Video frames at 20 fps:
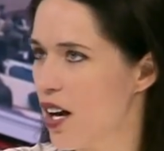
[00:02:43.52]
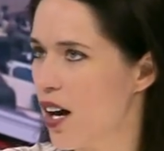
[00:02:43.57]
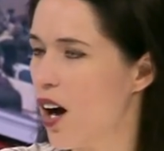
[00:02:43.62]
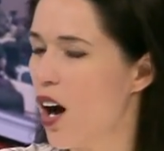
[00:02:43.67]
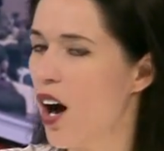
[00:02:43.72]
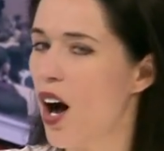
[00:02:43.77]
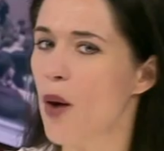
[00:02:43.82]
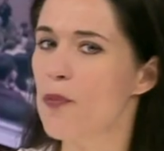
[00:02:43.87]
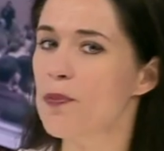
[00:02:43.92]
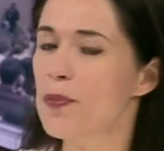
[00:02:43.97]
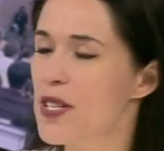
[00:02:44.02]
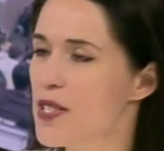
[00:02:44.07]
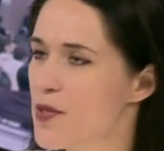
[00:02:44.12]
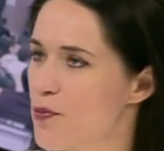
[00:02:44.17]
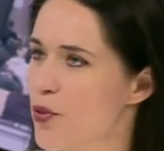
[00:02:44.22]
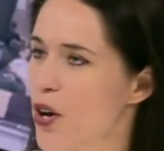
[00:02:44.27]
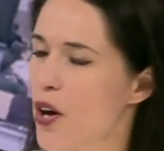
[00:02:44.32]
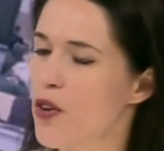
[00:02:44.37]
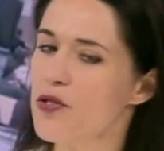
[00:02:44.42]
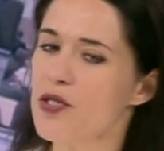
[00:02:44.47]
yeah. our peace
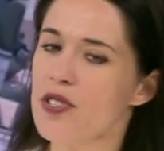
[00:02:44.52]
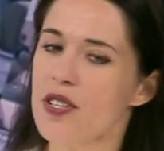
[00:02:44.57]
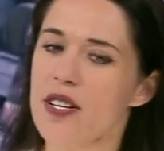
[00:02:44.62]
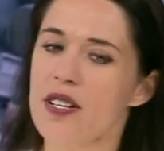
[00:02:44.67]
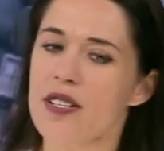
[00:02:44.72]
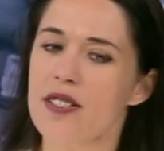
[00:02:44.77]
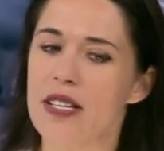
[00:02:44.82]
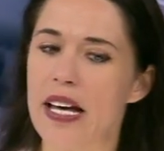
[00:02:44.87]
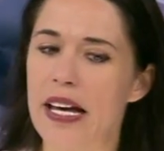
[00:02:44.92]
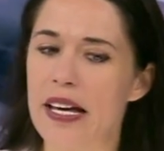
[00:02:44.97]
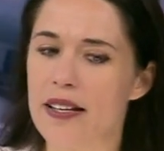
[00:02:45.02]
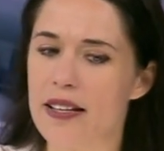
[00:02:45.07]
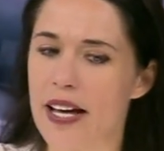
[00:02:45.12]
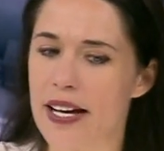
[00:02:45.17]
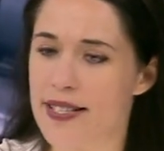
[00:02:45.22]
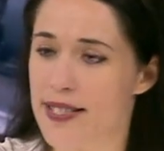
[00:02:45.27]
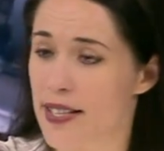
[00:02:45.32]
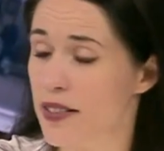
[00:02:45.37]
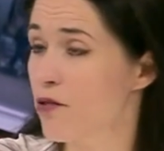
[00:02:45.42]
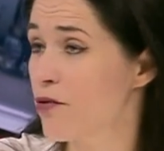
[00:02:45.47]
process, it
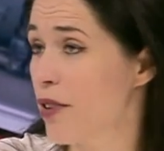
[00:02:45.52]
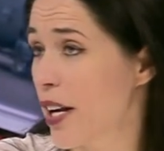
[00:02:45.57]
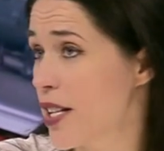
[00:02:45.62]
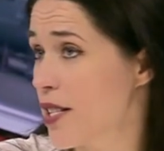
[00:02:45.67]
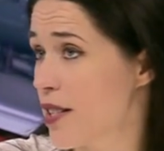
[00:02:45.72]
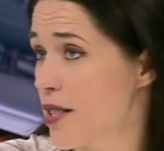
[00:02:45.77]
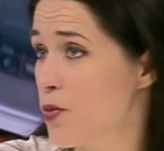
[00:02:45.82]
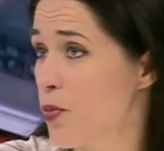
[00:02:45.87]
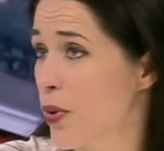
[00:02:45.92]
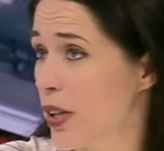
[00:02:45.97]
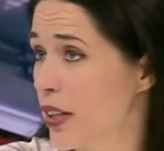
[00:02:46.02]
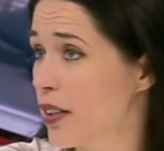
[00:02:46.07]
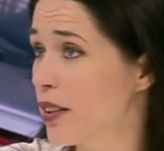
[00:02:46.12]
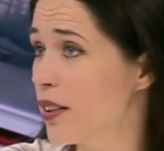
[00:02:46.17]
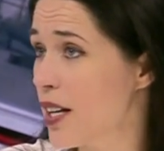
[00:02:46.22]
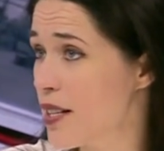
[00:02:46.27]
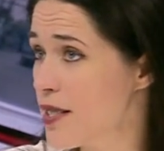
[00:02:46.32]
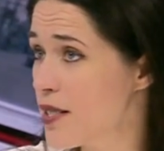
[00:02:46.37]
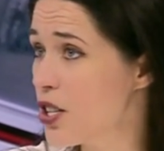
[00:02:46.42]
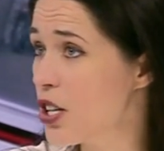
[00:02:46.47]
accelerated within
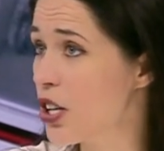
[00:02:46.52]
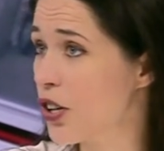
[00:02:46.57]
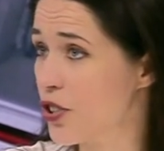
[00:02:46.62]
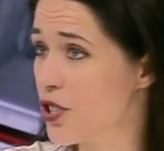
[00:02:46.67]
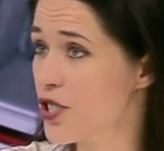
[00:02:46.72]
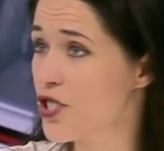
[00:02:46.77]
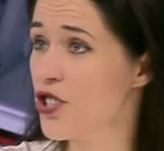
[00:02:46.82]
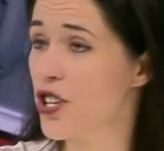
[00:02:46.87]
the last years.